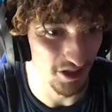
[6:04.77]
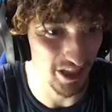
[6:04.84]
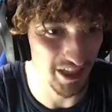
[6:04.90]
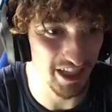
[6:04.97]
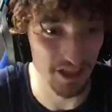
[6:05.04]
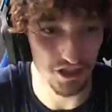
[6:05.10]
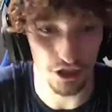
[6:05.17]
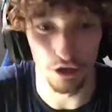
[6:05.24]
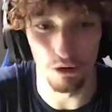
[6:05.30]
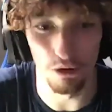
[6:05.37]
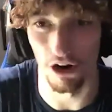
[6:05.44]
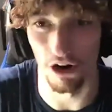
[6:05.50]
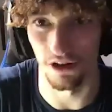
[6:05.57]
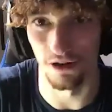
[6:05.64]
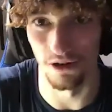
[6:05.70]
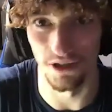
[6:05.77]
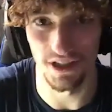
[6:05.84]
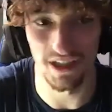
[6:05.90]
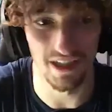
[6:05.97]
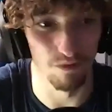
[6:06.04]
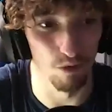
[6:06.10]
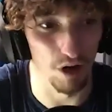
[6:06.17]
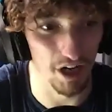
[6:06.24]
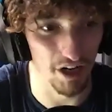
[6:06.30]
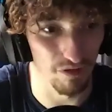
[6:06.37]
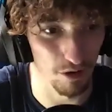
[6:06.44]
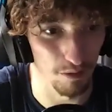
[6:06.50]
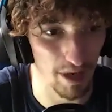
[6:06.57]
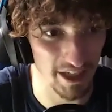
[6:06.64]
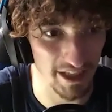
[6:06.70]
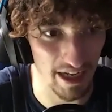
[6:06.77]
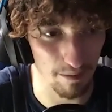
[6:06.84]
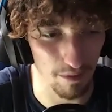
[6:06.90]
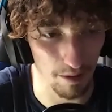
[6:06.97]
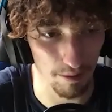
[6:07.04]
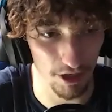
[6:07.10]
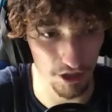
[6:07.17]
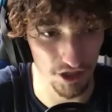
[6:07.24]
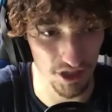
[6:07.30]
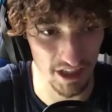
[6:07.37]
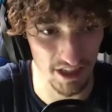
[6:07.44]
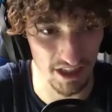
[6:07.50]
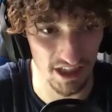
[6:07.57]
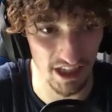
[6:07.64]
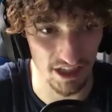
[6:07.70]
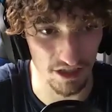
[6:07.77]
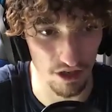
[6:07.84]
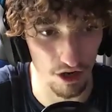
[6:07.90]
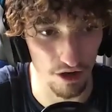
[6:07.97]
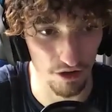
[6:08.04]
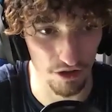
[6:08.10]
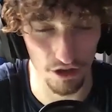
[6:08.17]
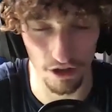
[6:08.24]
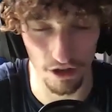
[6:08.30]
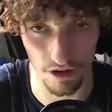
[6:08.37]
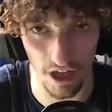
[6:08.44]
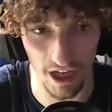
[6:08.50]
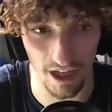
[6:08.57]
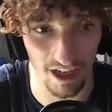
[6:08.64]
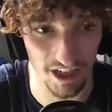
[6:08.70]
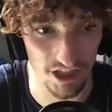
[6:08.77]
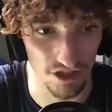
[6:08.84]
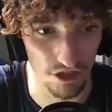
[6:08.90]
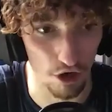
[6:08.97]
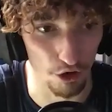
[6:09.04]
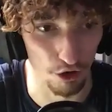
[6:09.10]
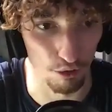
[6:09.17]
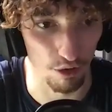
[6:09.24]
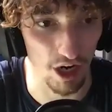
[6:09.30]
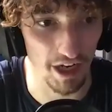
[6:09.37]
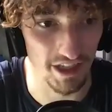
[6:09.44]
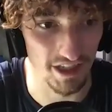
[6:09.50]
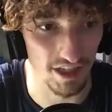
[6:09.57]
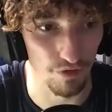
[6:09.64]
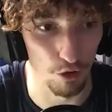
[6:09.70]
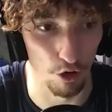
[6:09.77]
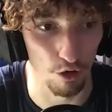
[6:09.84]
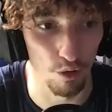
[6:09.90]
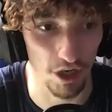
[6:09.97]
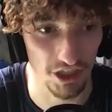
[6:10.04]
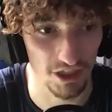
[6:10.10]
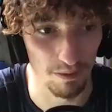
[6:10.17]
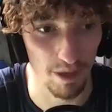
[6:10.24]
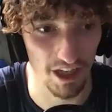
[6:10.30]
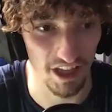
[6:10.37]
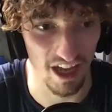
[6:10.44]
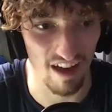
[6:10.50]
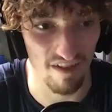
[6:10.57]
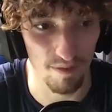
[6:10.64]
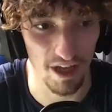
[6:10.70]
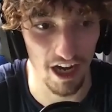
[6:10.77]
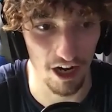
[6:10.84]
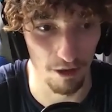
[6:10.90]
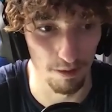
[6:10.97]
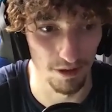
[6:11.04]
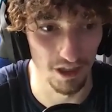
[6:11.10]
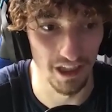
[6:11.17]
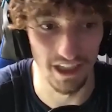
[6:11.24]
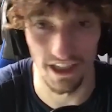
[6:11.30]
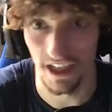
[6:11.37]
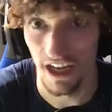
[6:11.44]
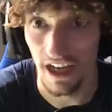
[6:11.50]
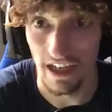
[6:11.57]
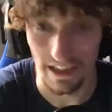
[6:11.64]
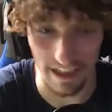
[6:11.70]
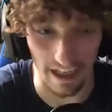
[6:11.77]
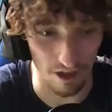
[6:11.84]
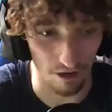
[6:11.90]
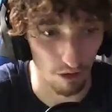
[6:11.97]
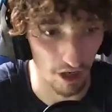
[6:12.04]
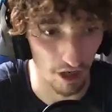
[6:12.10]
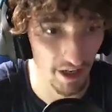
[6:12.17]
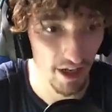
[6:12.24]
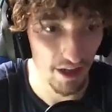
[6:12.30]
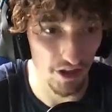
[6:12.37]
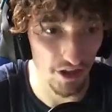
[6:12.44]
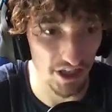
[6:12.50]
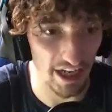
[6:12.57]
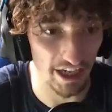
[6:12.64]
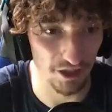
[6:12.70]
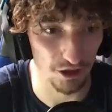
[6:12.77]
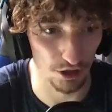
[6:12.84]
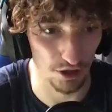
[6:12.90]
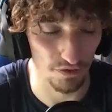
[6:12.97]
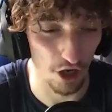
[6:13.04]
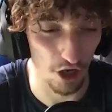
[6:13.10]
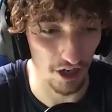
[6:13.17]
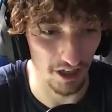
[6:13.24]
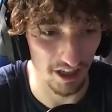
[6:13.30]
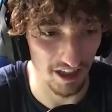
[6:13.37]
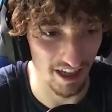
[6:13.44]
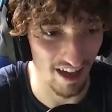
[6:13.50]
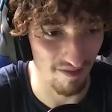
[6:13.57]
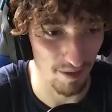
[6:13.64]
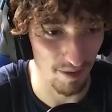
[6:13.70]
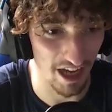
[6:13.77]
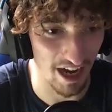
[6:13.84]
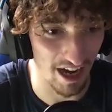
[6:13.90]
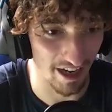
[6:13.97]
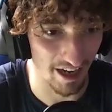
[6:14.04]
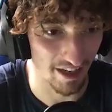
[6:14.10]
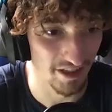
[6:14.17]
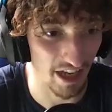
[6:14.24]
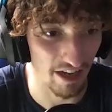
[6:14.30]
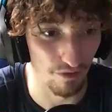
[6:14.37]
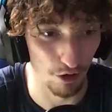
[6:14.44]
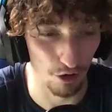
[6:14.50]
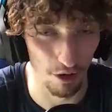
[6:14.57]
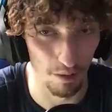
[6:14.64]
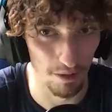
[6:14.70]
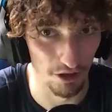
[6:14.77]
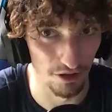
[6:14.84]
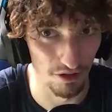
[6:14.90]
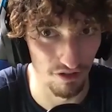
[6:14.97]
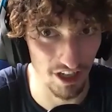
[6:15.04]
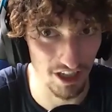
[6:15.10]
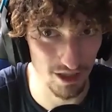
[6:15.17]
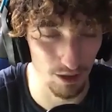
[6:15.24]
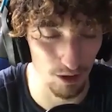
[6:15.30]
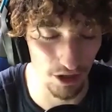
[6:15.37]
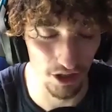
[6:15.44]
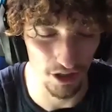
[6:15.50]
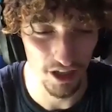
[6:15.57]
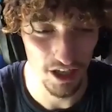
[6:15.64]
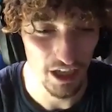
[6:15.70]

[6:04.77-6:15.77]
They sent 2 articles. One of them, my brother says, it says, no, the headline is "Know Your Rights If You Are Questioned by the FBI or Police." Second one, "The Dangers of Talking to the FBI, Denver Criminal Defense Lawyer."